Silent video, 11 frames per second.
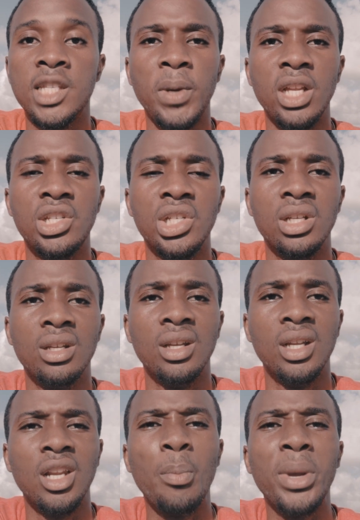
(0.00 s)
Speech.
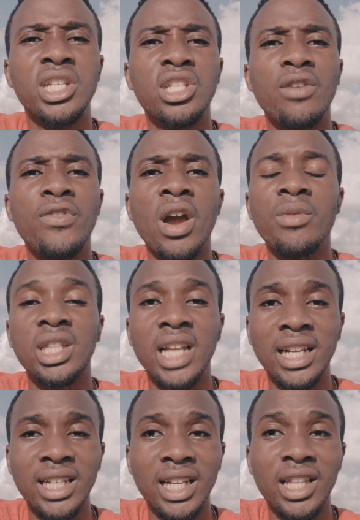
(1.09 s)
Now, Bajans are very
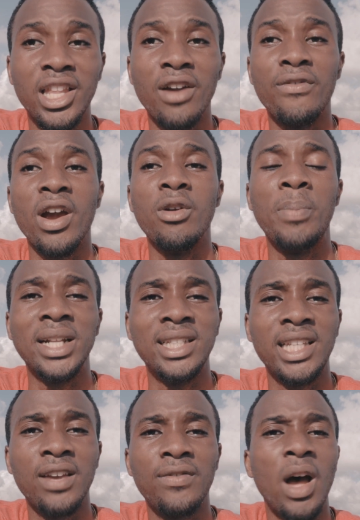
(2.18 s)
redundant, they are very
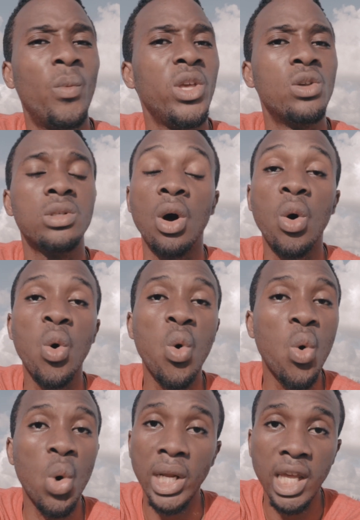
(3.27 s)
repetitive, and we use a
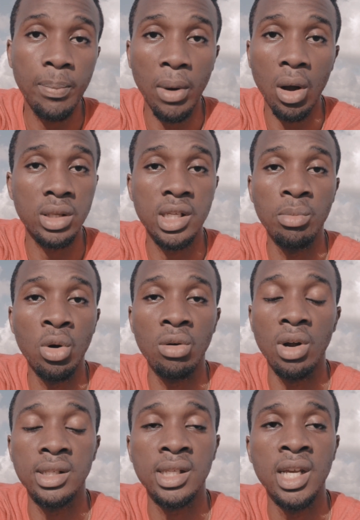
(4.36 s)
whole heap of
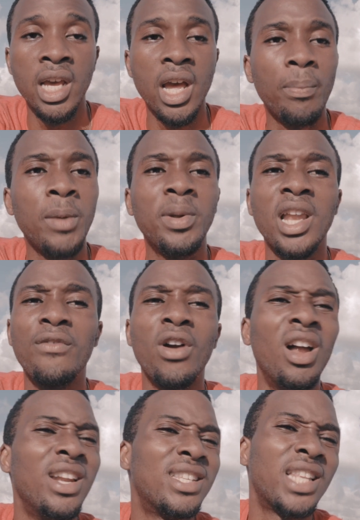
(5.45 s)
oxymorons. People never
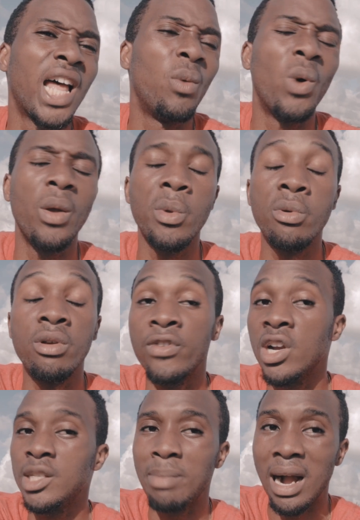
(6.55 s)
understand why we
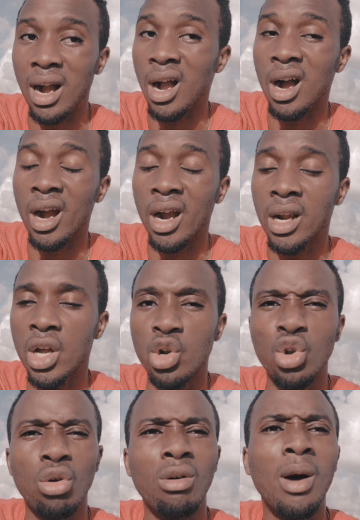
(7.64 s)
reverse back a car,
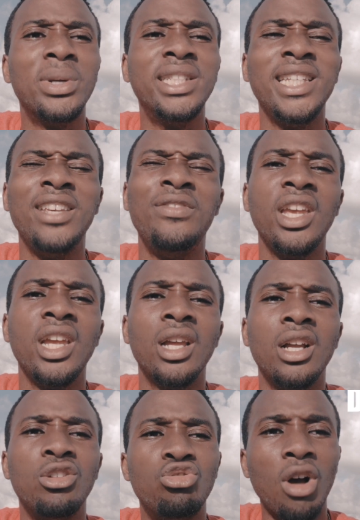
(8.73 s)
lure up a TV,
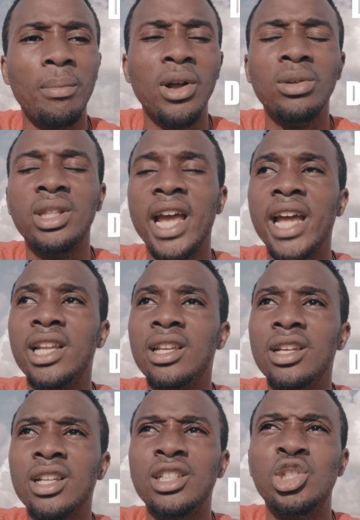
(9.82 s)
drop down dead.
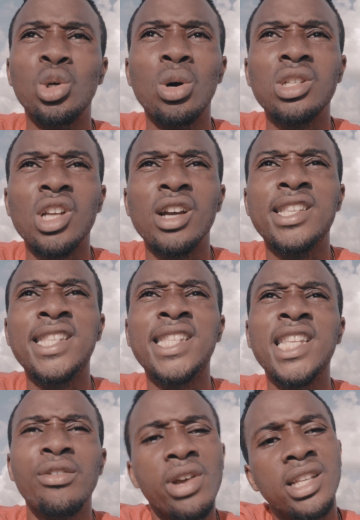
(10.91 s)
Jokes are
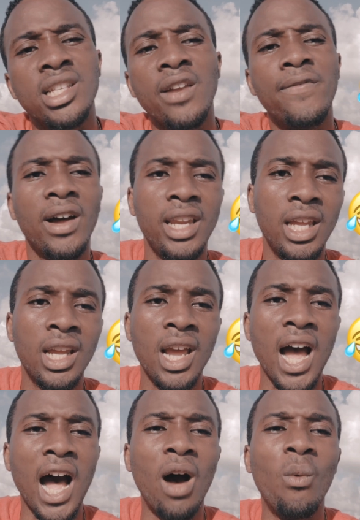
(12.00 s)
seriously funny,
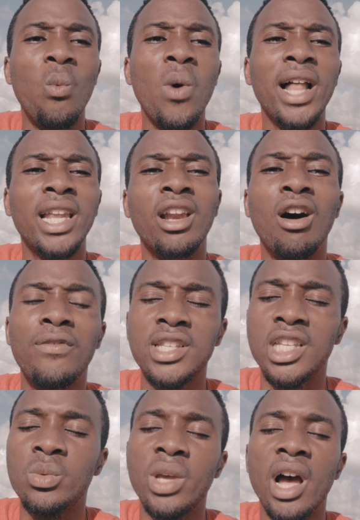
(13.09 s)
and while in
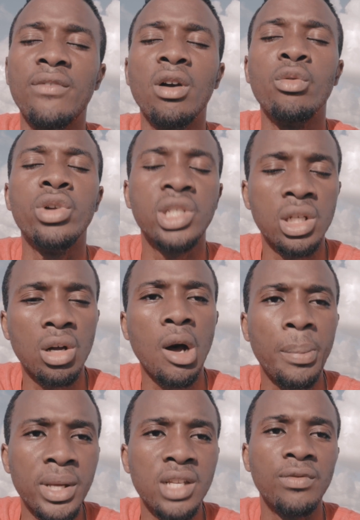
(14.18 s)
offices we have original
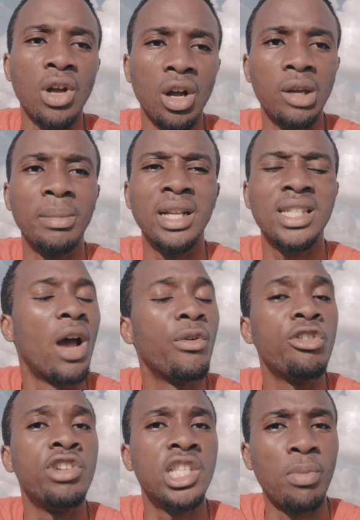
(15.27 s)
copies of documents and
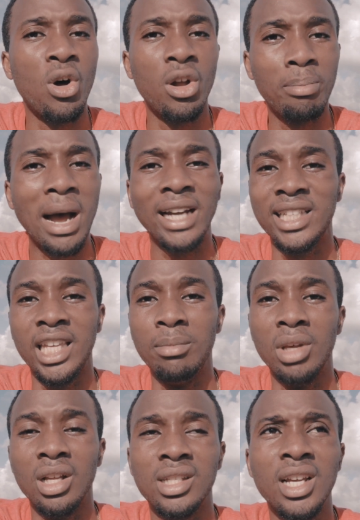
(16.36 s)
we respond back to
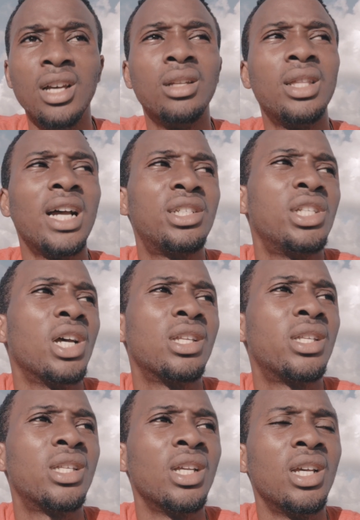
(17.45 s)
emails. That's
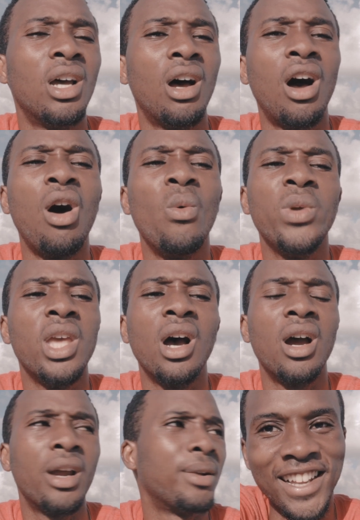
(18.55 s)
just how we
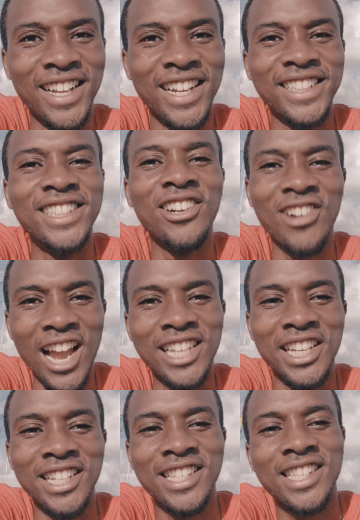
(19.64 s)
are.
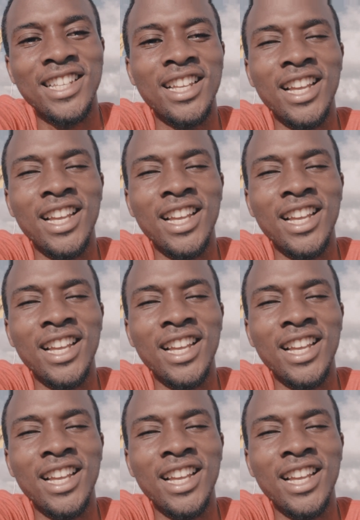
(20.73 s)
Directions.